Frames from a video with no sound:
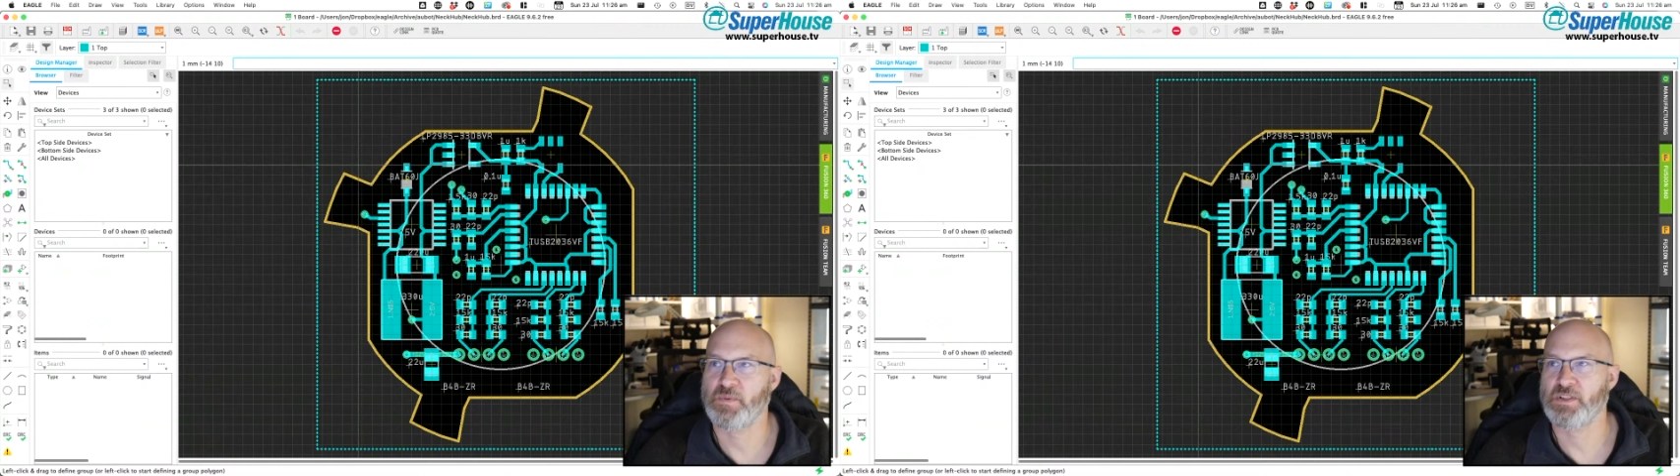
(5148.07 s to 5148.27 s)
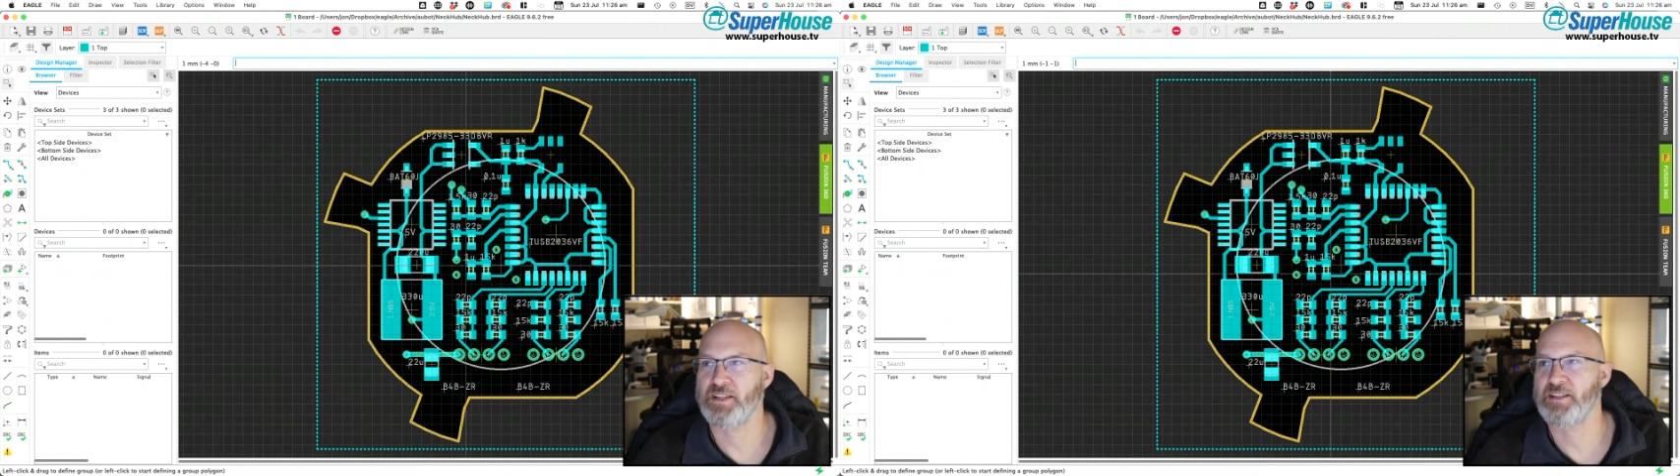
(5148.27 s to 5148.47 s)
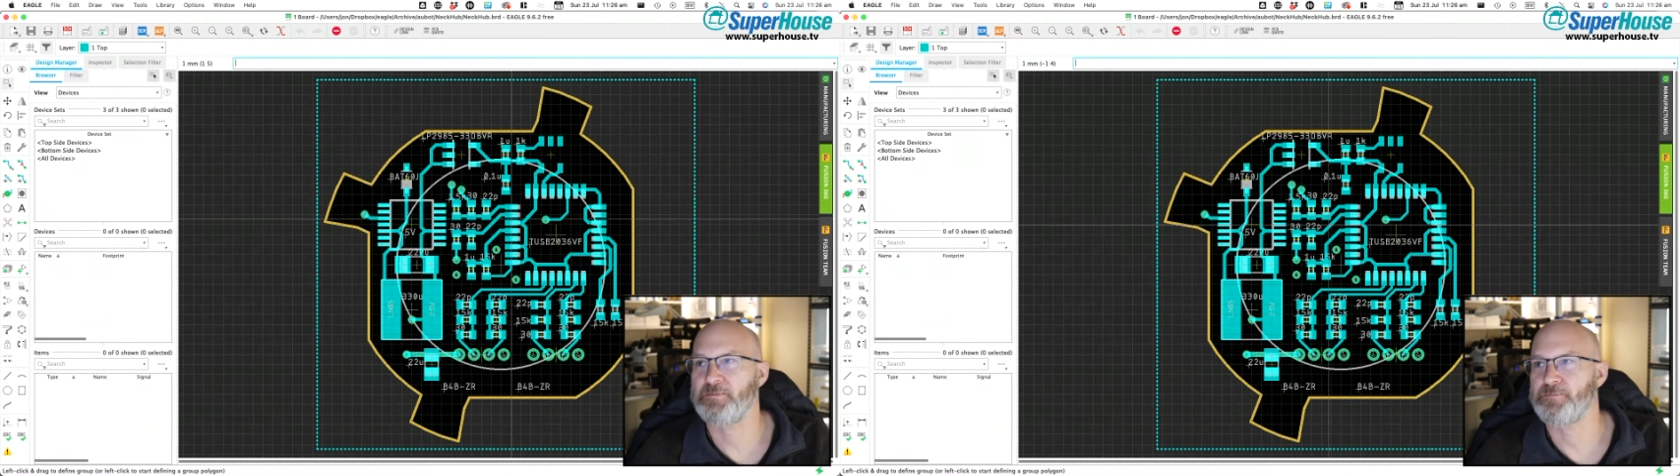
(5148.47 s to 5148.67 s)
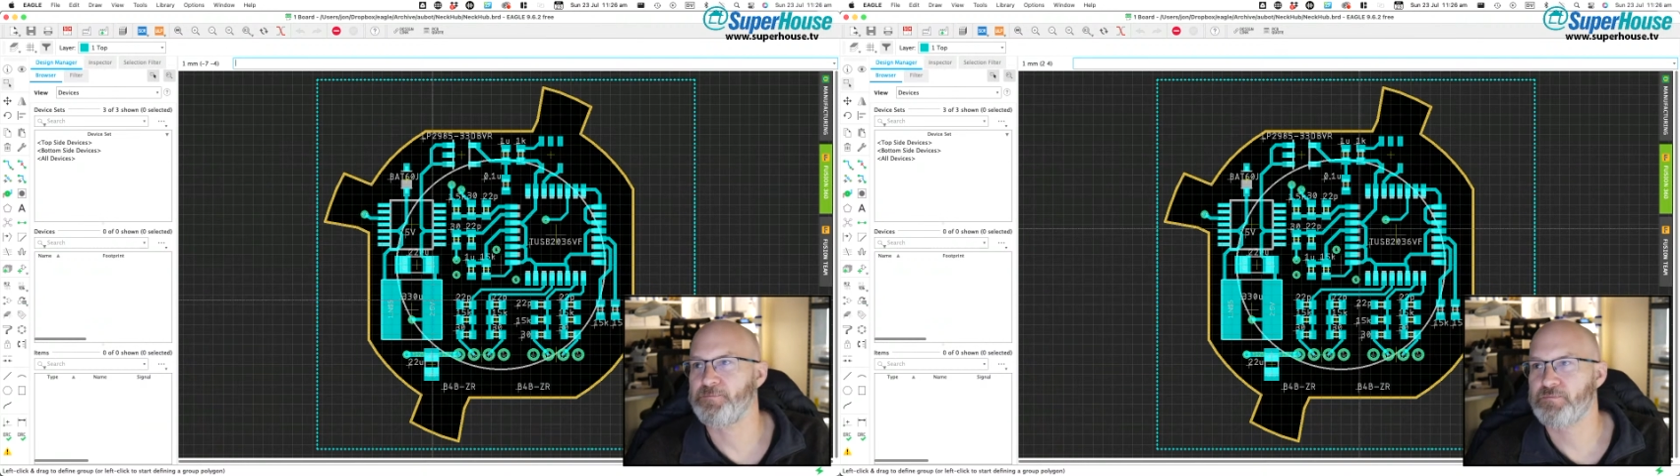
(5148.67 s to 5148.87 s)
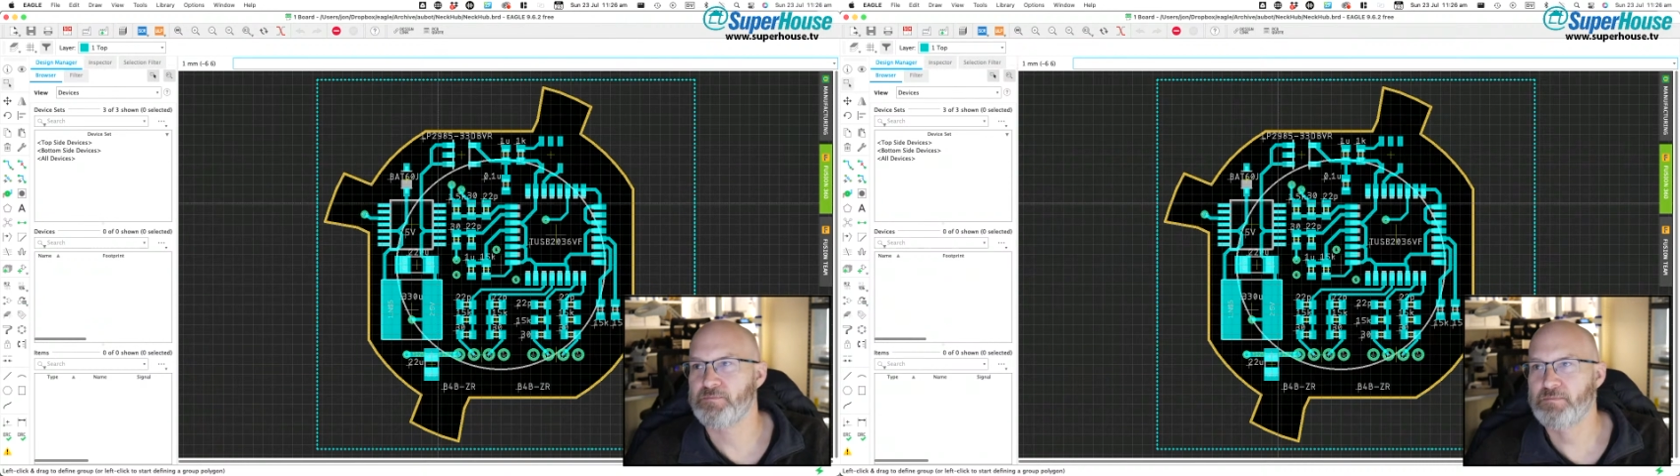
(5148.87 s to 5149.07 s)
cleaner.
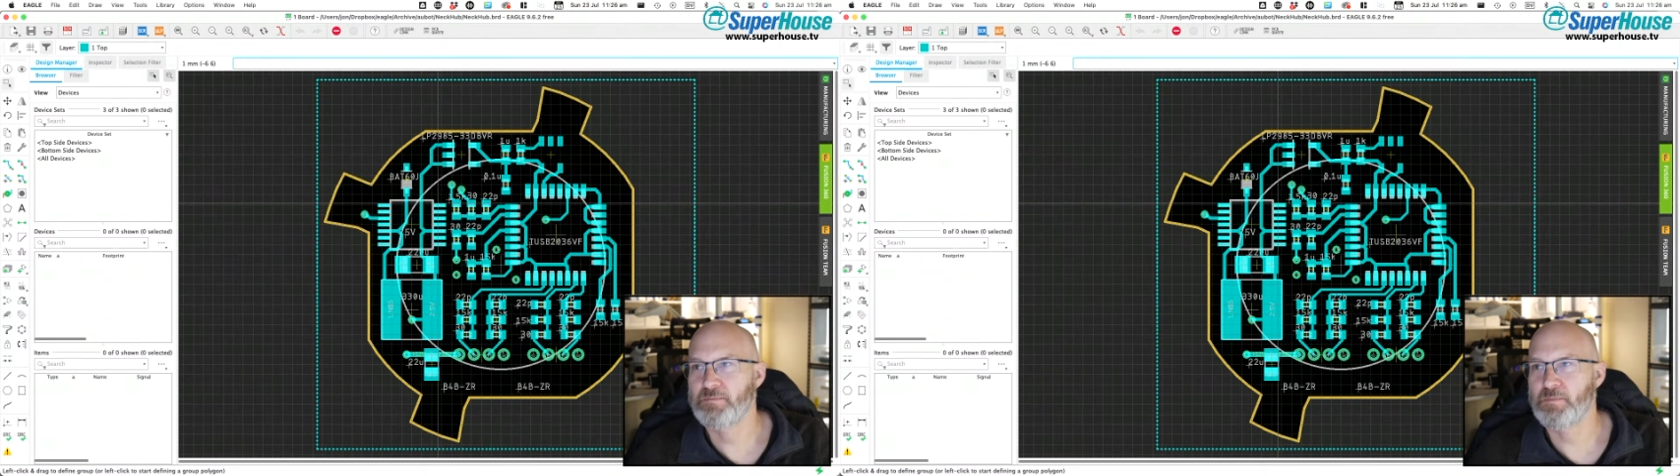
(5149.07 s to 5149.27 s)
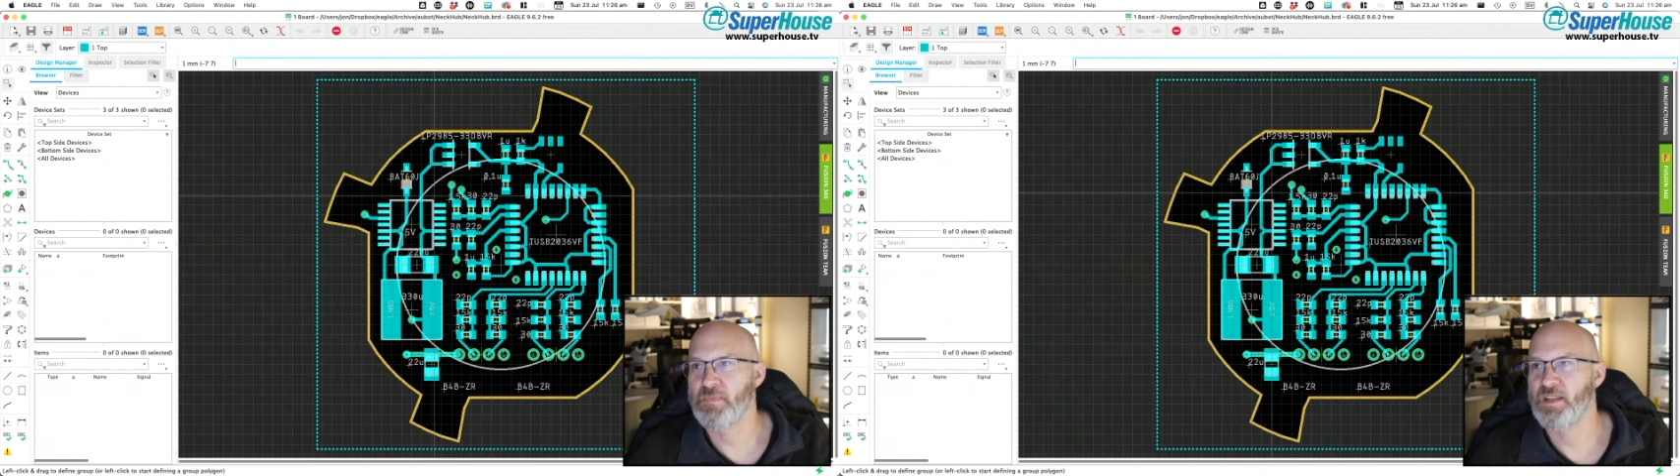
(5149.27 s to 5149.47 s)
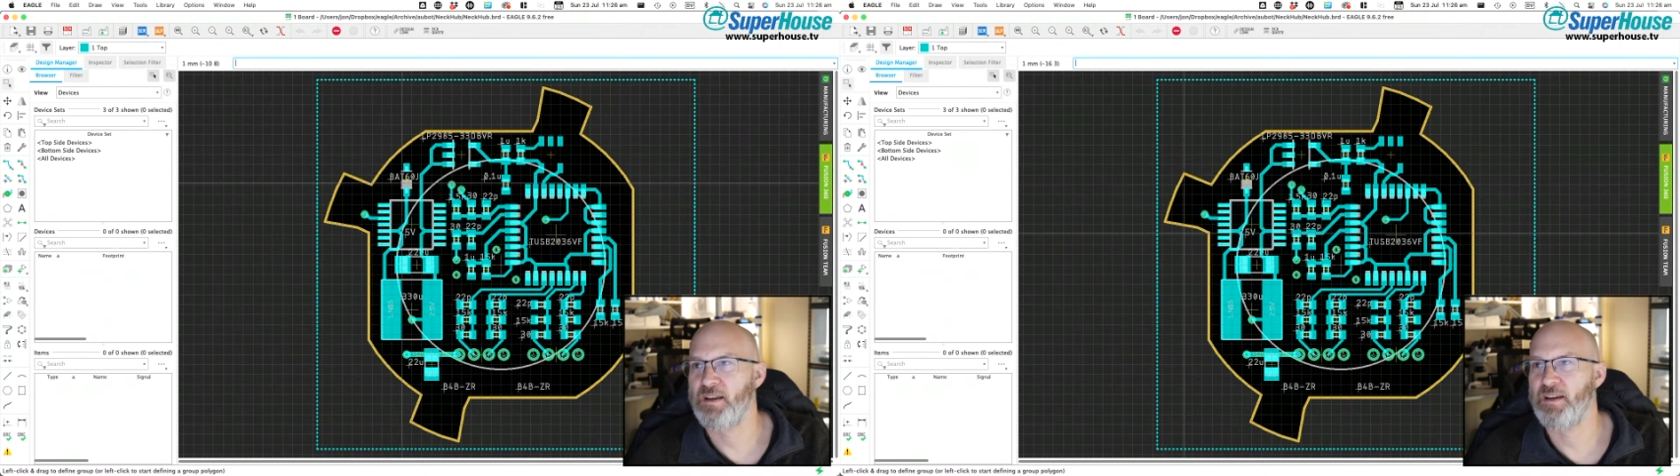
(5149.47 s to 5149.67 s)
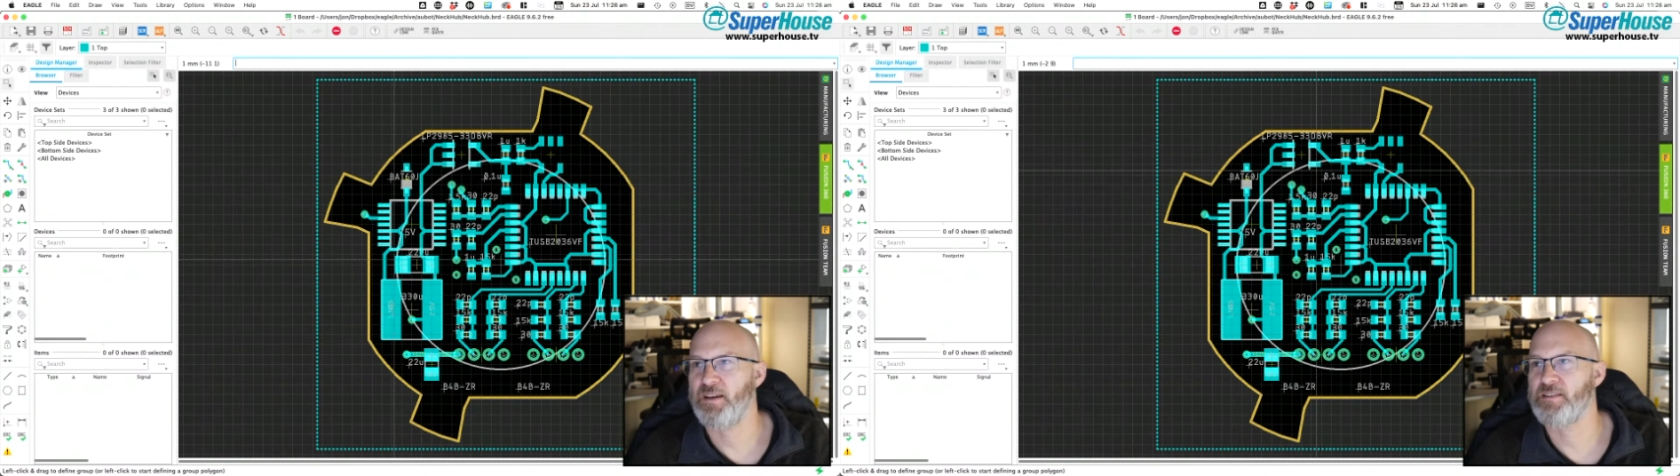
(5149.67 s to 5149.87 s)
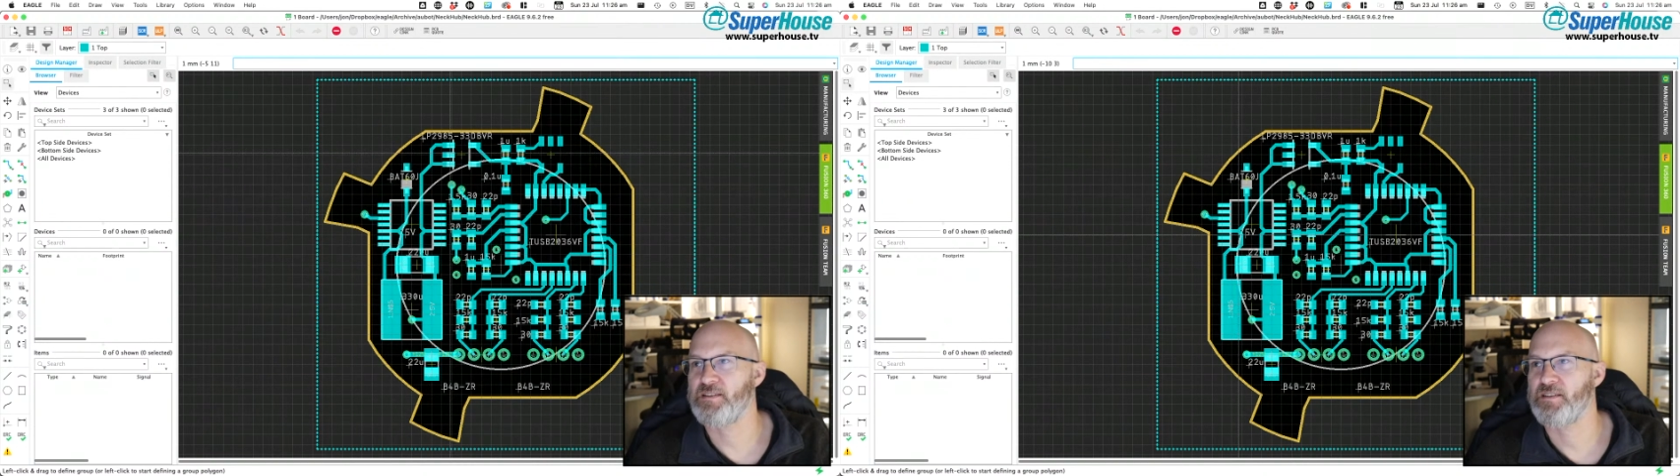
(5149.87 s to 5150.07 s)

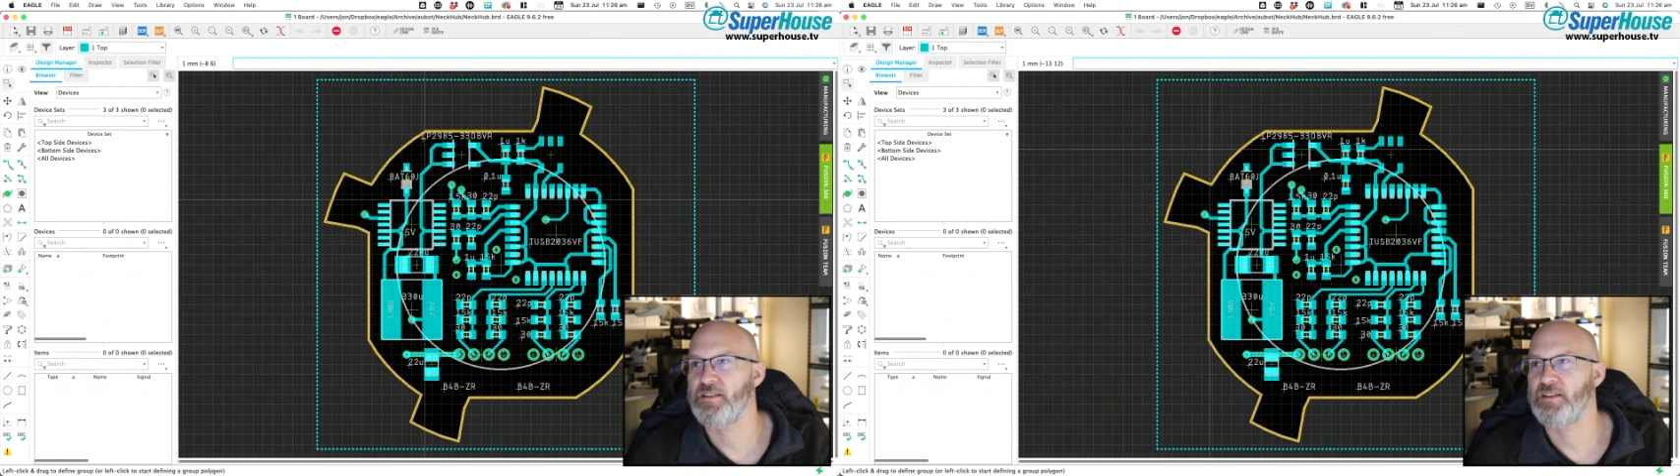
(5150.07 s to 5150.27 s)
And